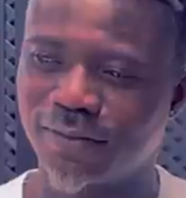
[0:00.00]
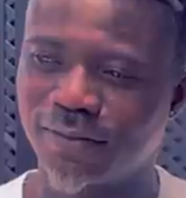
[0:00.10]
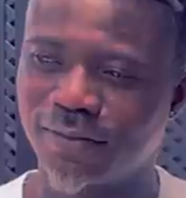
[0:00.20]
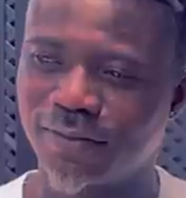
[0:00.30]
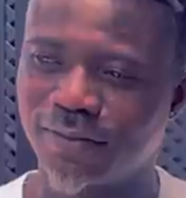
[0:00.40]

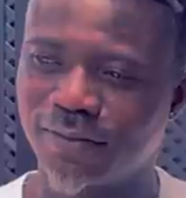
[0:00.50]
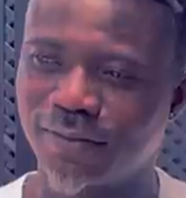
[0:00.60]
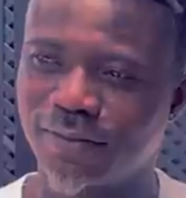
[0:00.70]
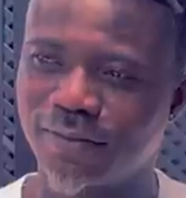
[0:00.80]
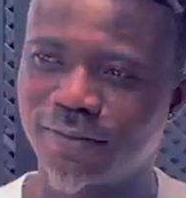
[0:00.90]

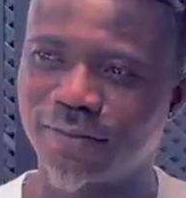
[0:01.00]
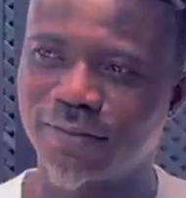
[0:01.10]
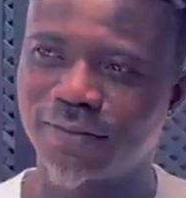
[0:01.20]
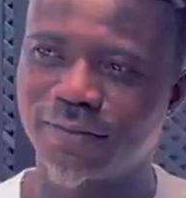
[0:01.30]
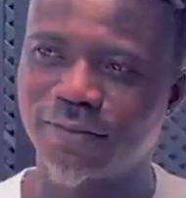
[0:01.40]

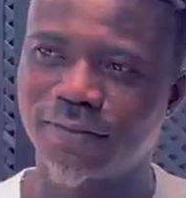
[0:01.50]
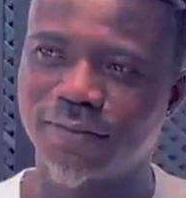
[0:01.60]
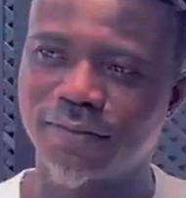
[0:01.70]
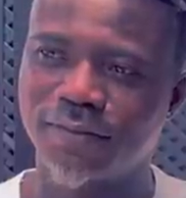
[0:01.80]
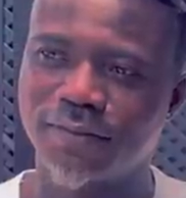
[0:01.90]

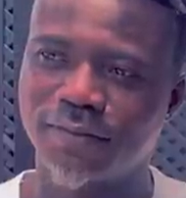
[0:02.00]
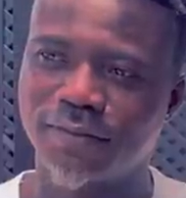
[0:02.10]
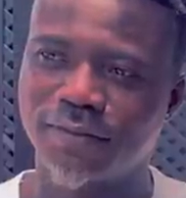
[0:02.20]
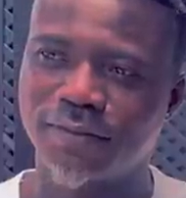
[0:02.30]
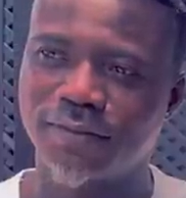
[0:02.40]

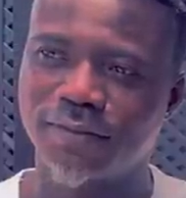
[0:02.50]
No words are spoken by the person on screen.